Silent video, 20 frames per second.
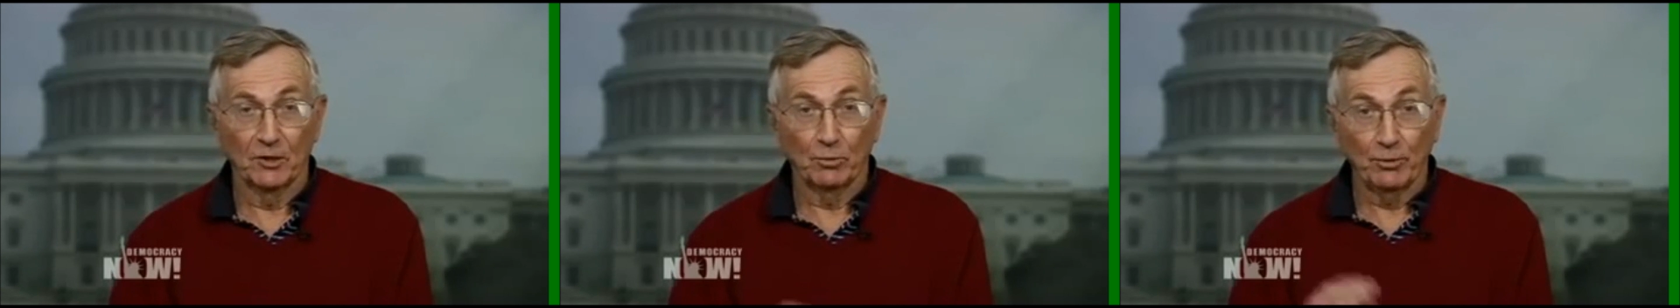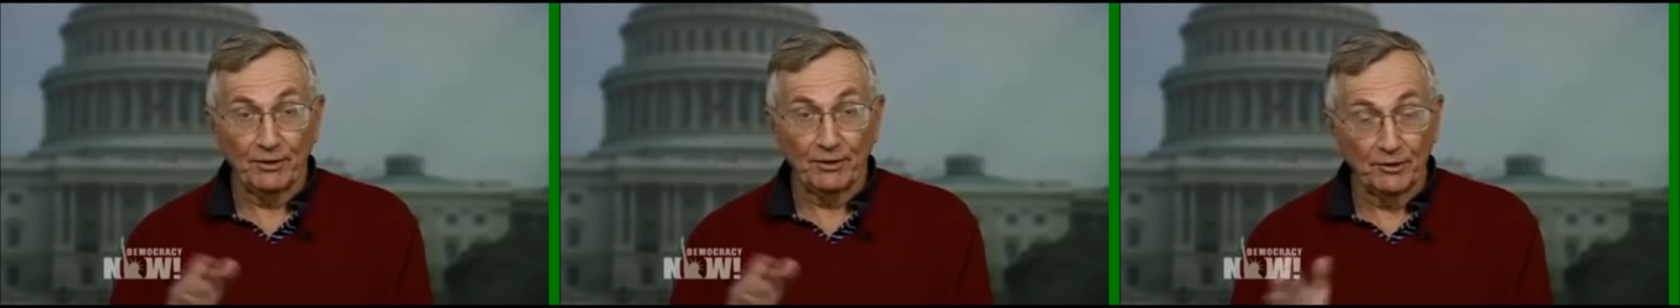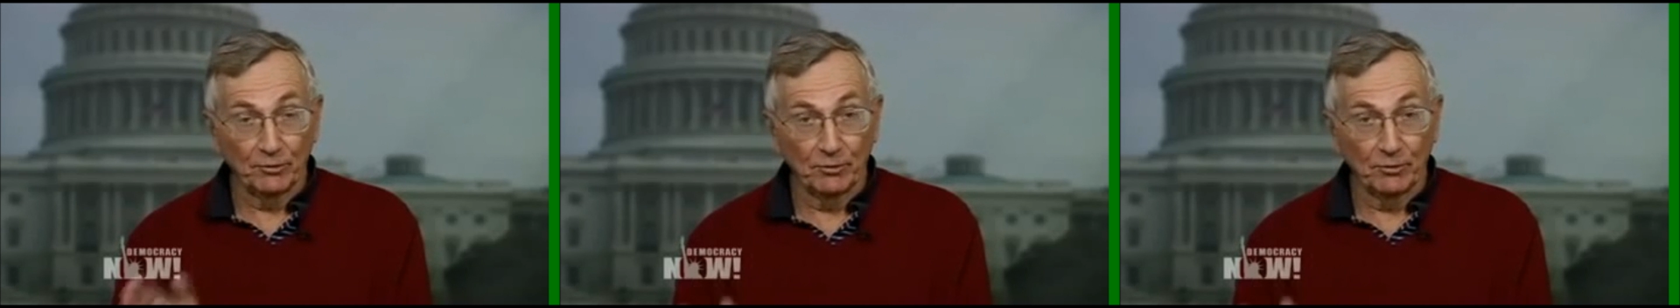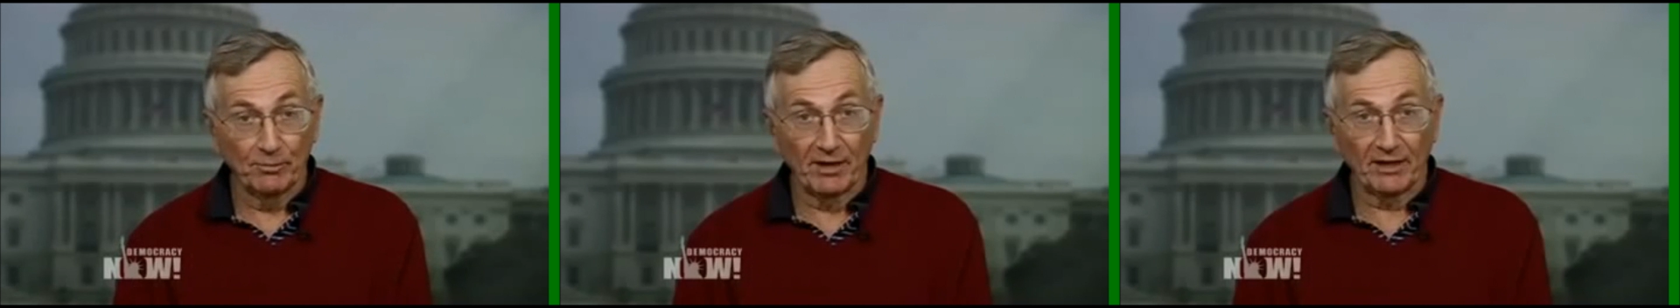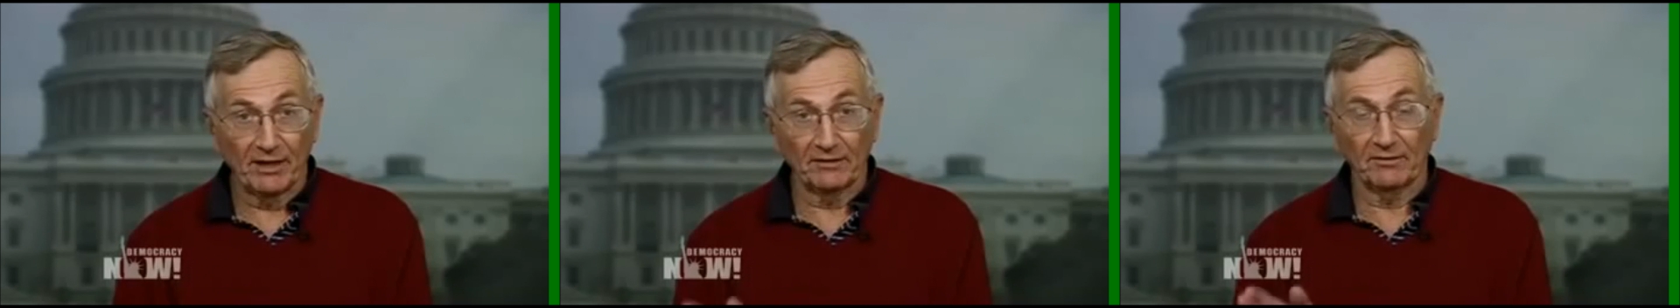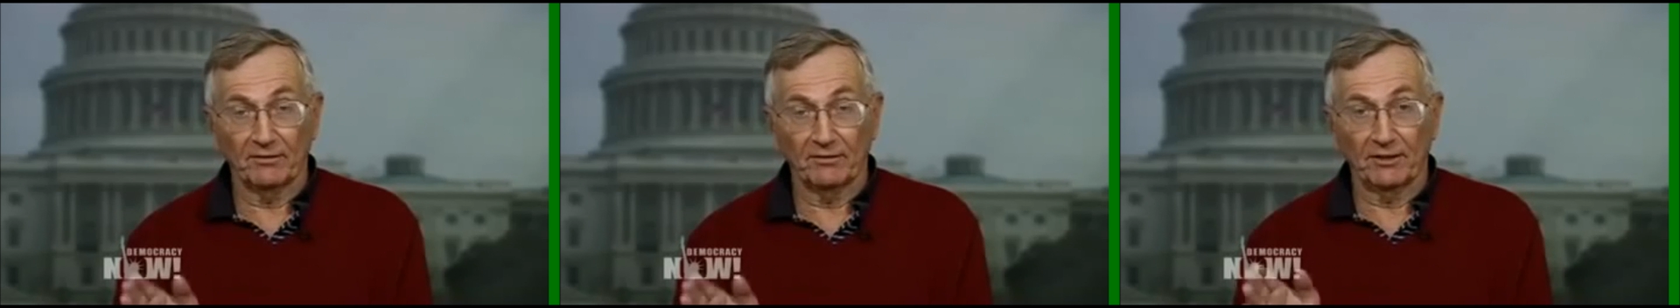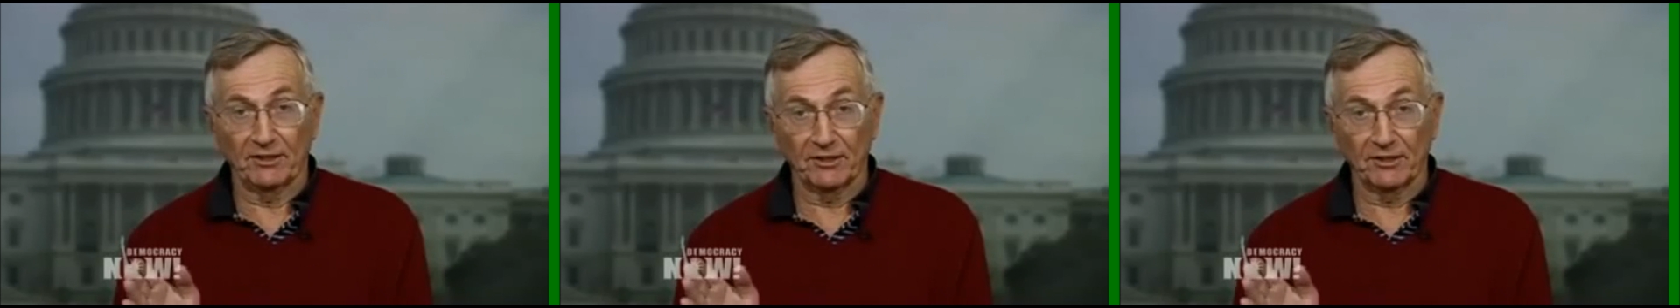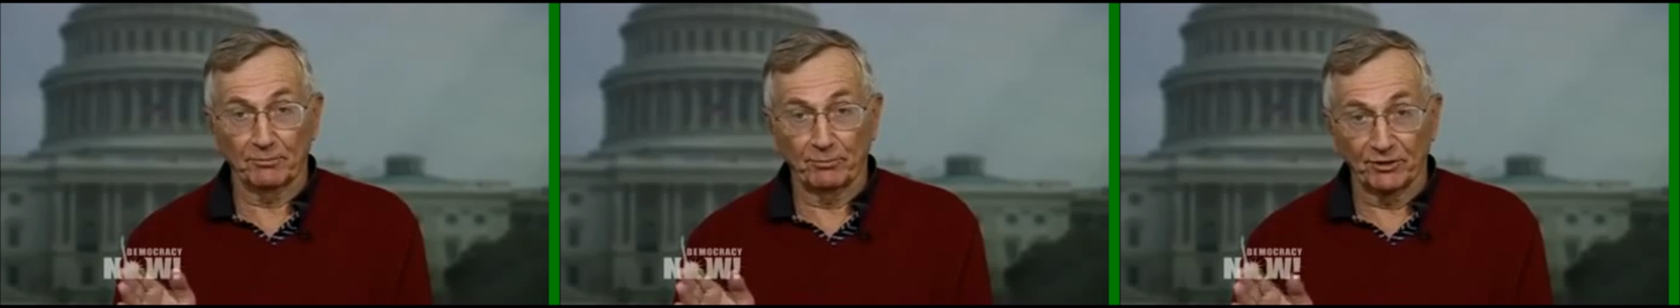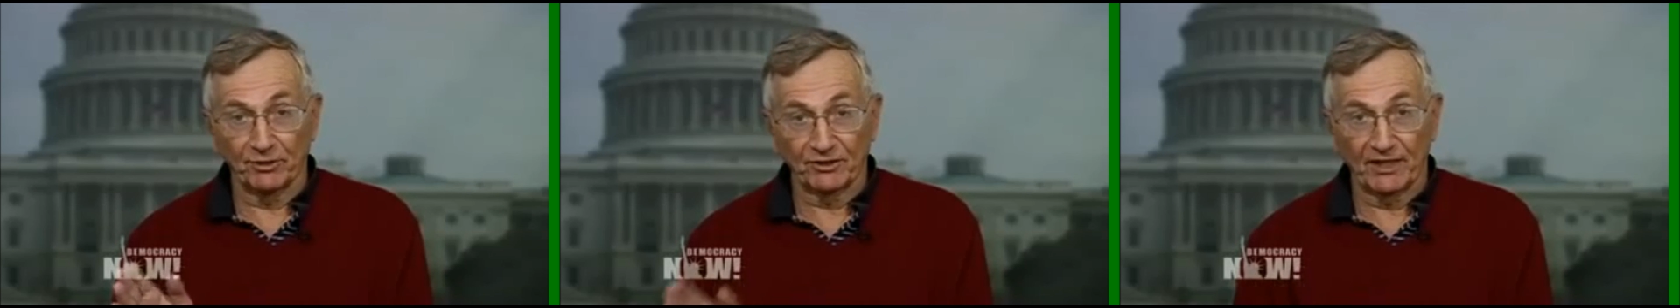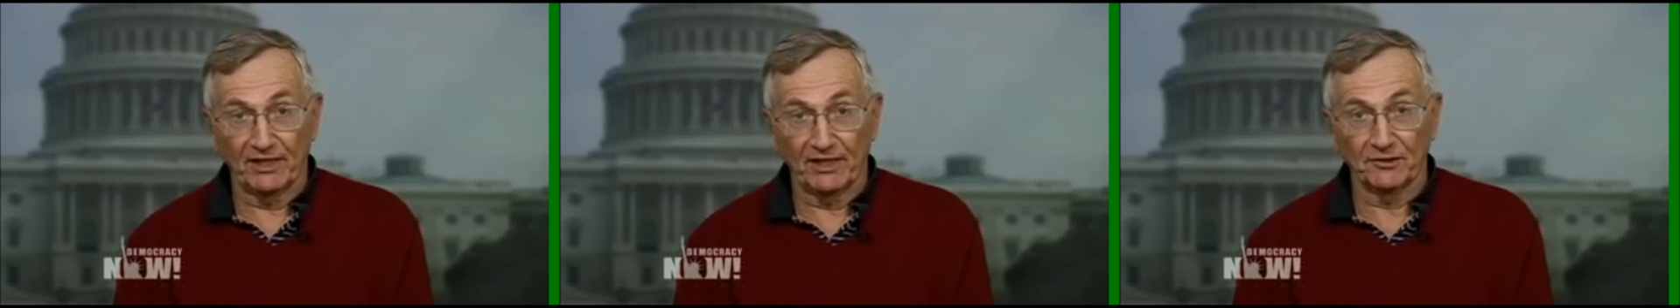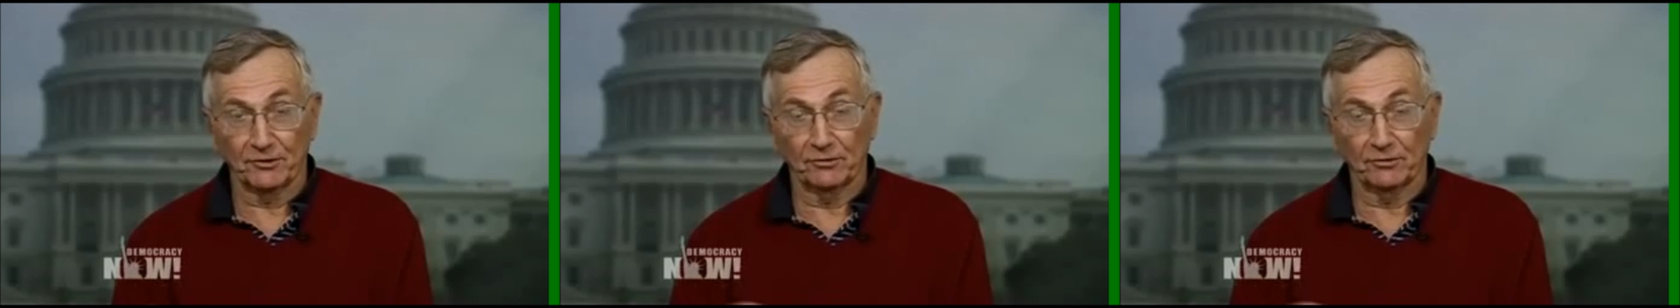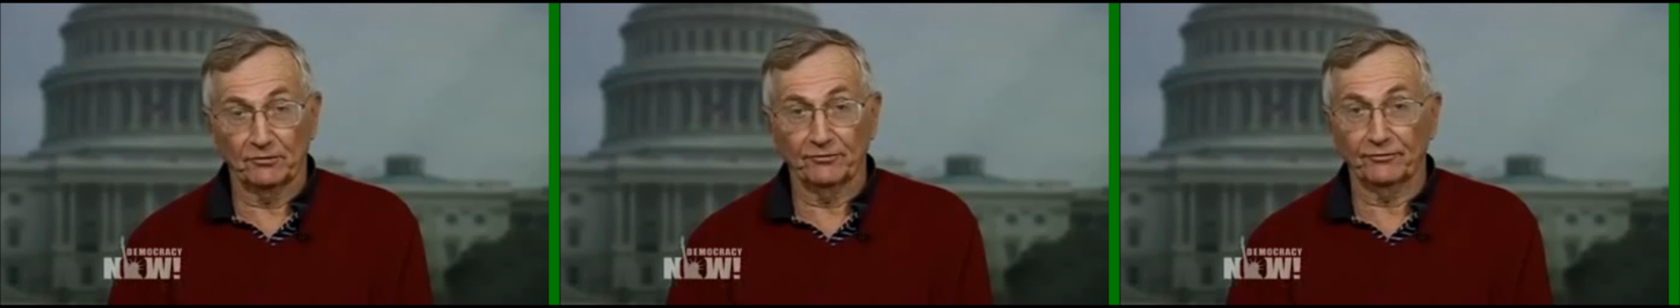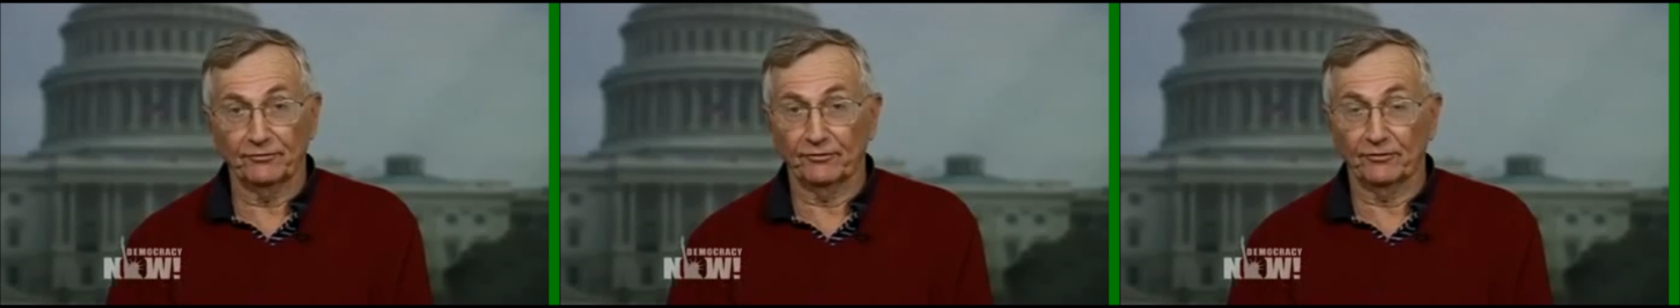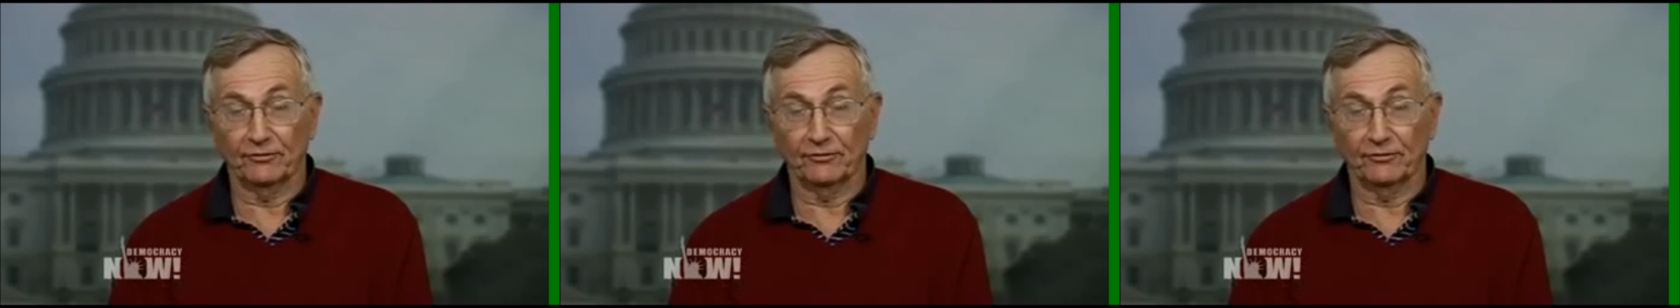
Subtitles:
We knew about this potential